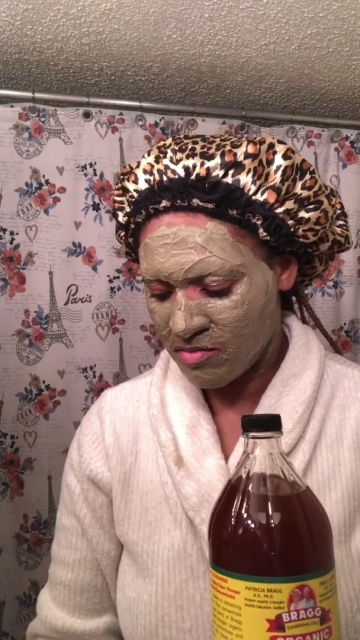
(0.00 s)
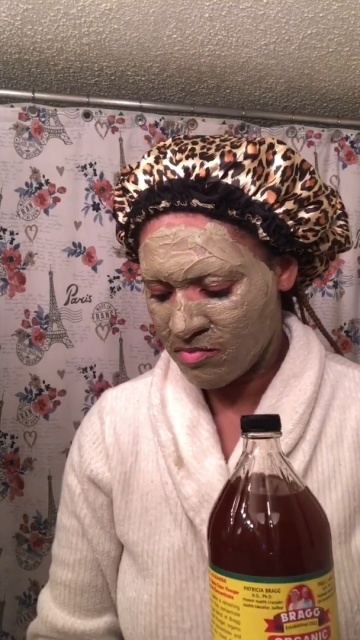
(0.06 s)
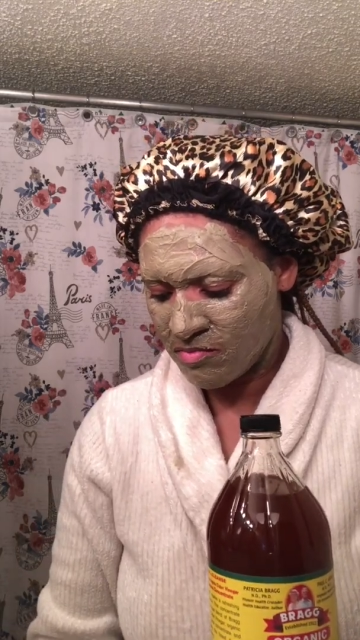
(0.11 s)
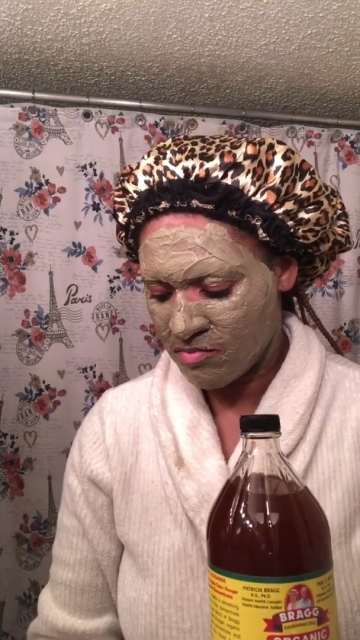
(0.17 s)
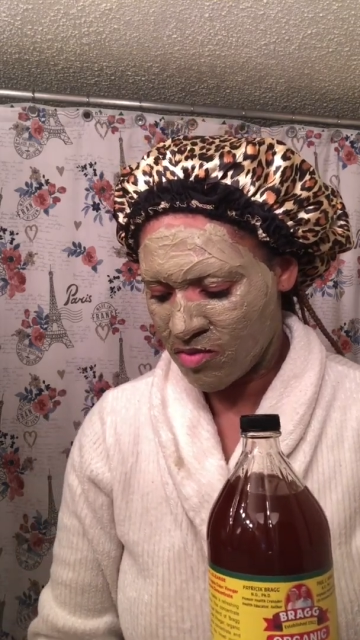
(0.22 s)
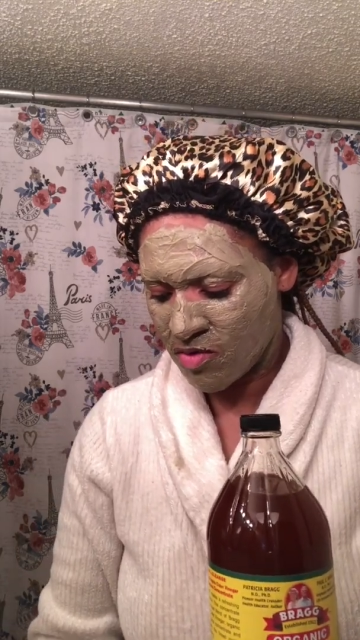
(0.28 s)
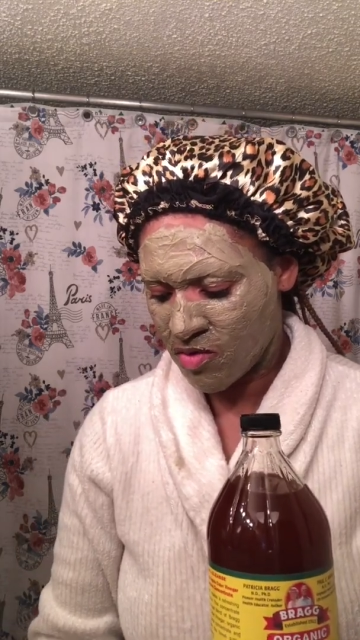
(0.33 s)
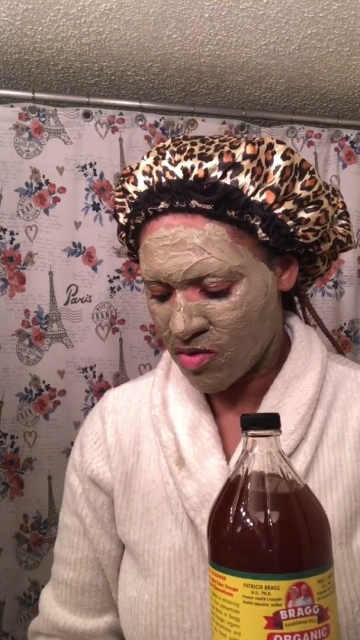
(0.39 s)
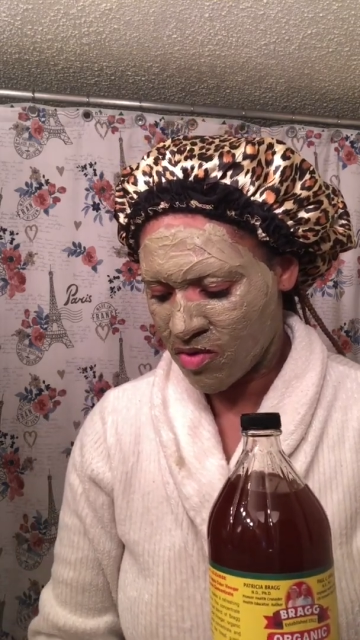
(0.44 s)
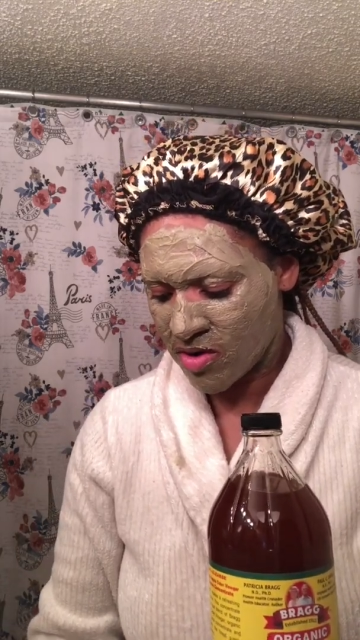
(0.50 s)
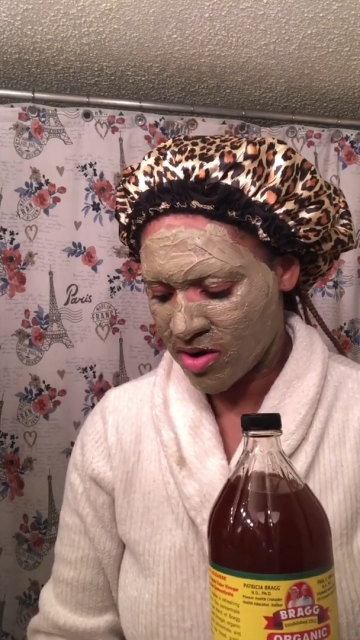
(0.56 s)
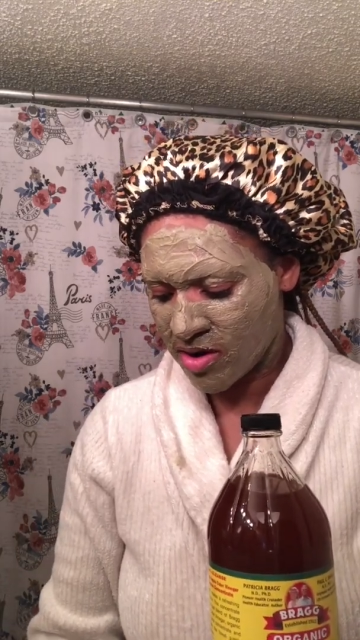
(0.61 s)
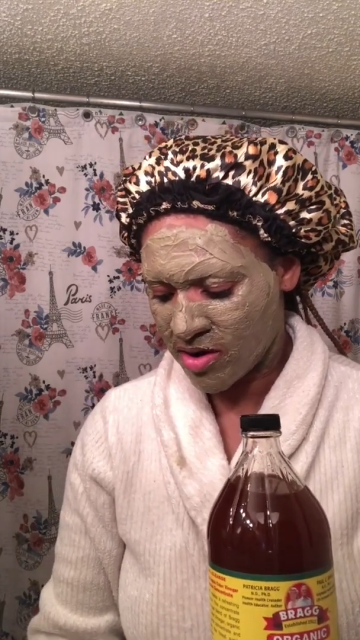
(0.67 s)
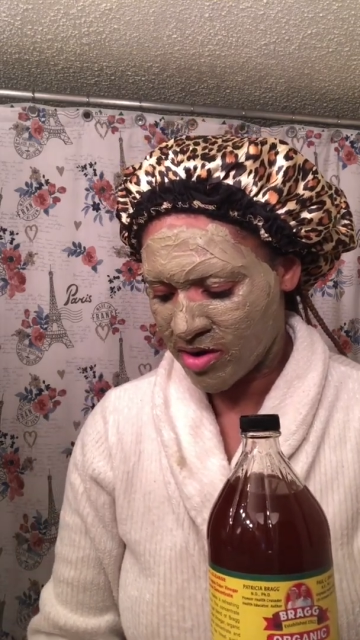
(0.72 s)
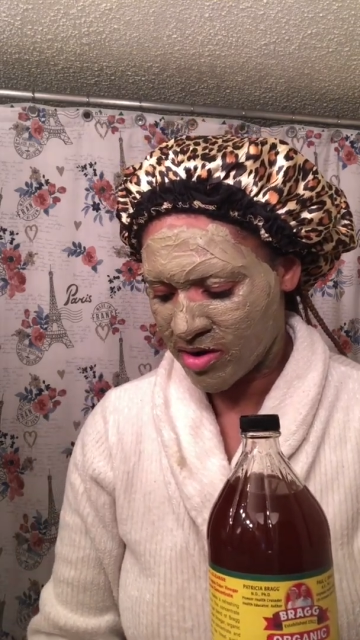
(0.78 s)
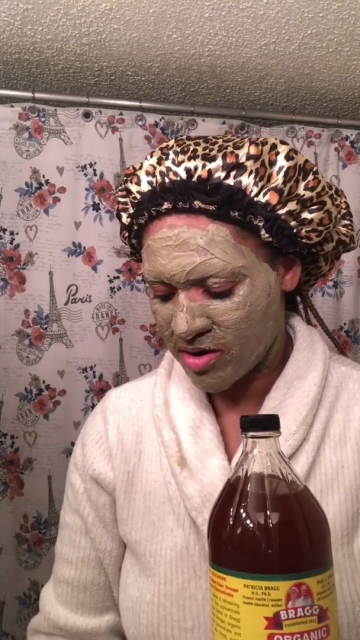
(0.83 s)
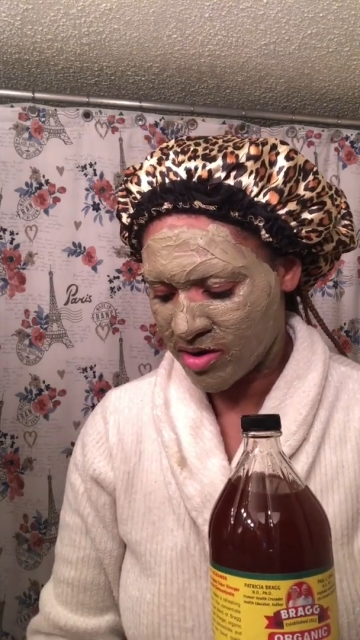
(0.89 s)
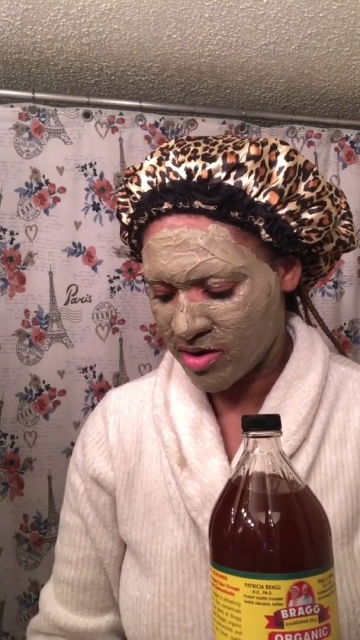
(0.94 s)

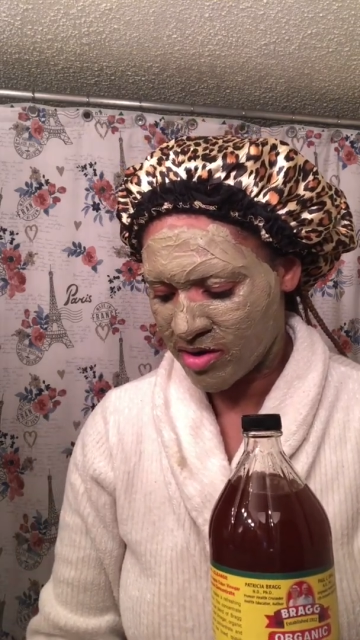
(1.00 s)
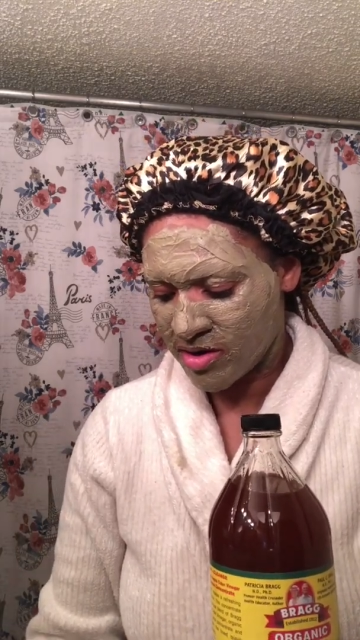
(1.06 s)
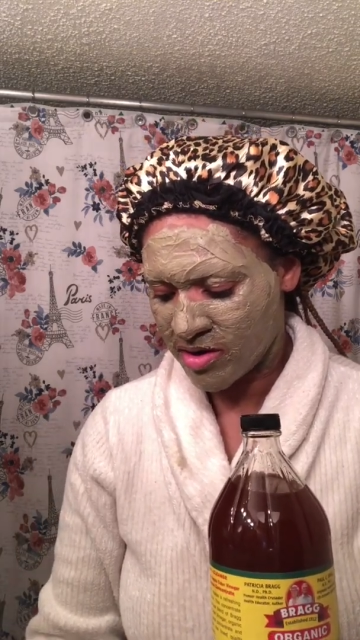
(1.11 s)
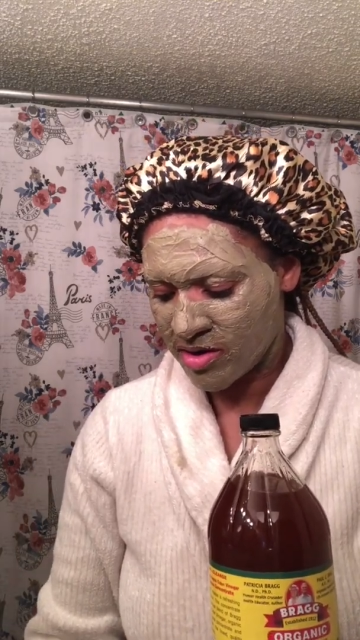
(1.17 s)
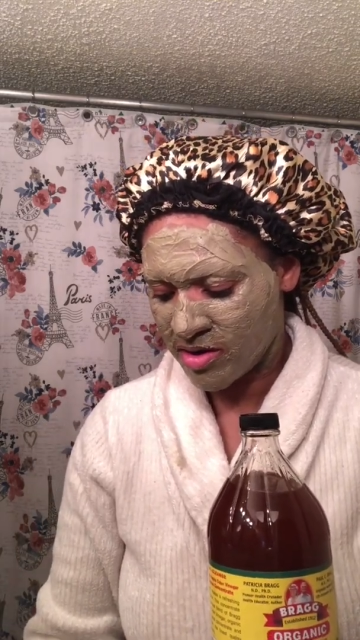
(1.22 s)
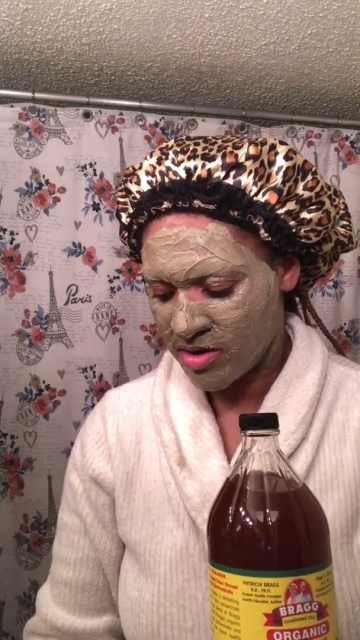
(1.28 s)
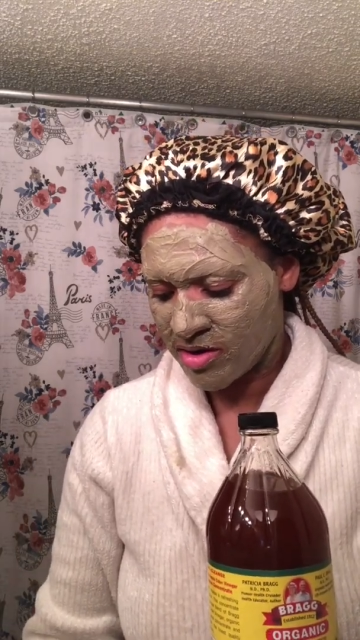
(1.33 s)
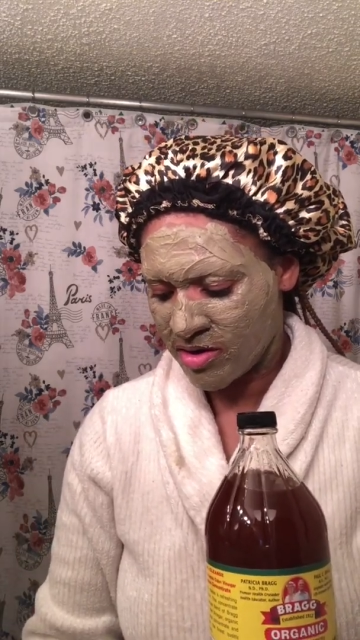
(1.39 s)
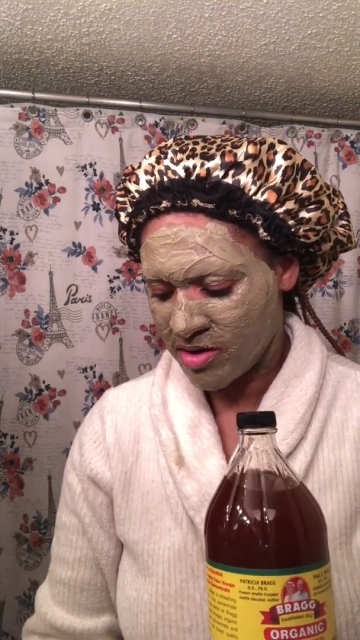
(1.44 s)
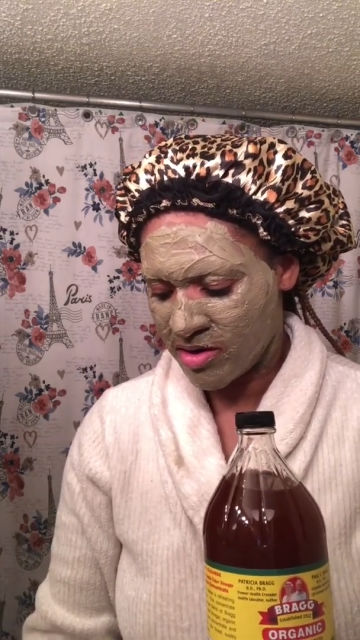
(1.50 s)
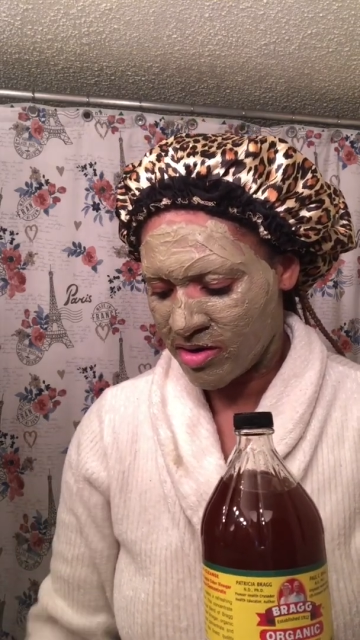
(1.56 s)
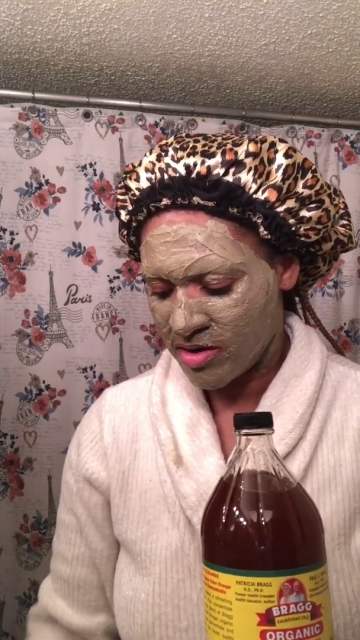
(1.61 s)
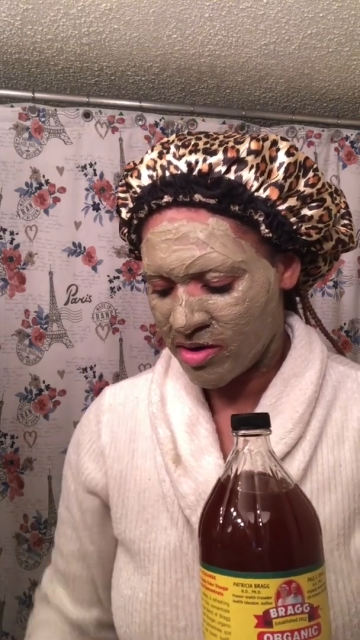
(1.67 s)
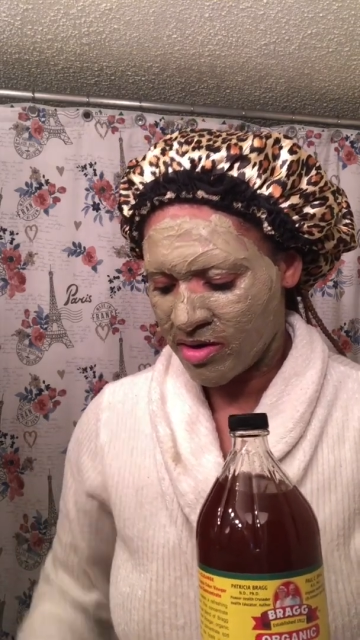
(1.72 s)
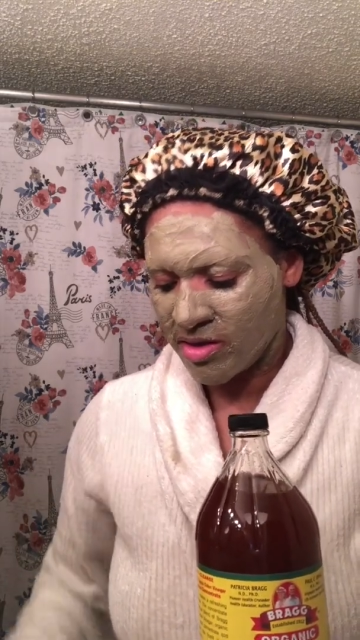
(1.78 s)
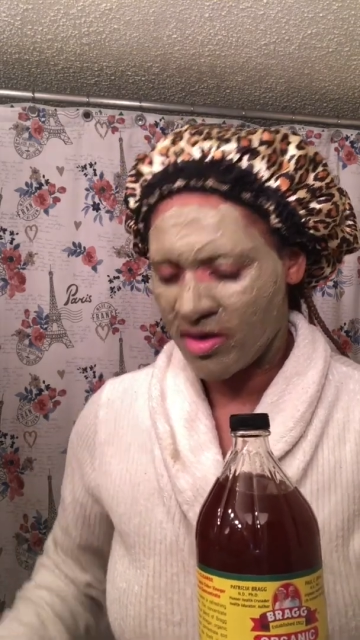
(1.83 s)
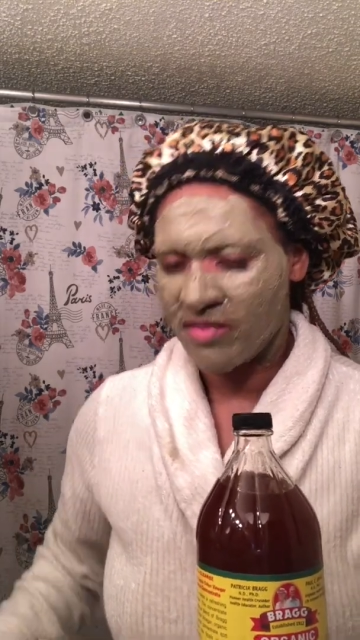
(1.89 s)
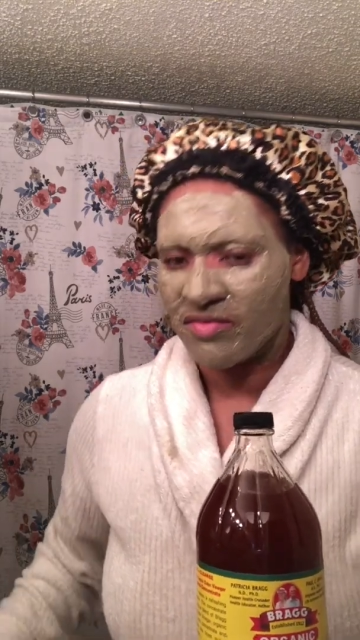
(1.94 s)
more
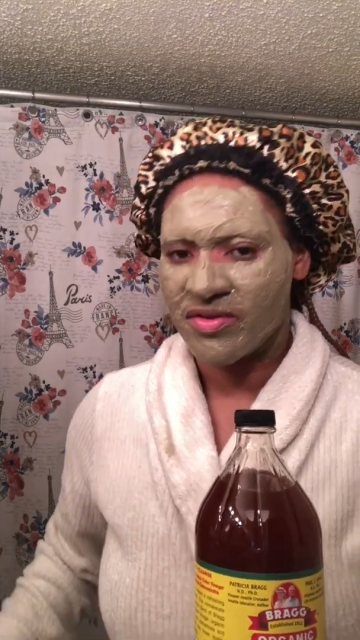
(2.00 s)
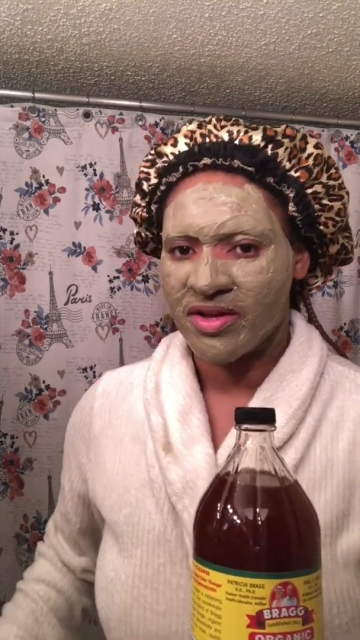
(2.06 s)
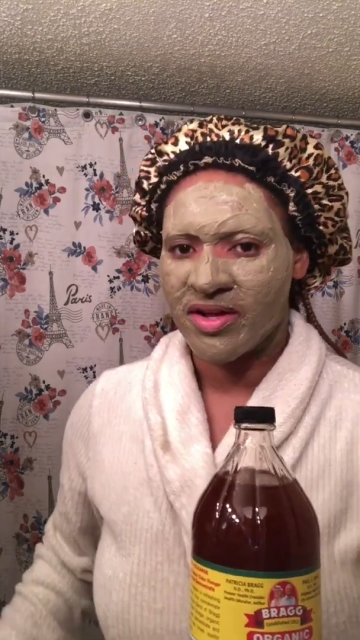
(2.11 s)
of